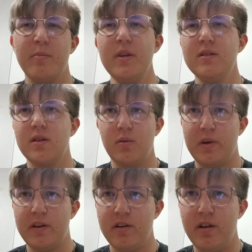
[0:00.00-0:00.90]
months are
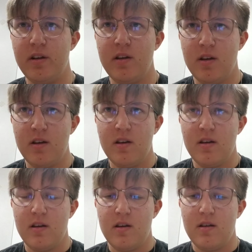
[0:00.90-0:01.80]
weird.
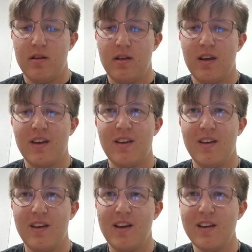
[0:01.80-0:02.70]
Like,
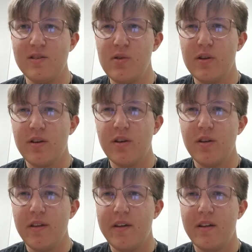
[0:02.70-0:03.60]
I guess you could call
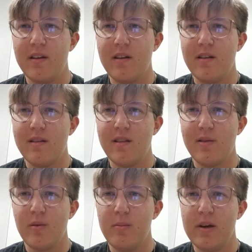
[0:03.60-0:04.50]
that
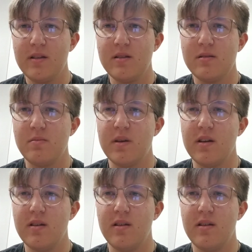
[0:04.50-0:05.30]
three months, but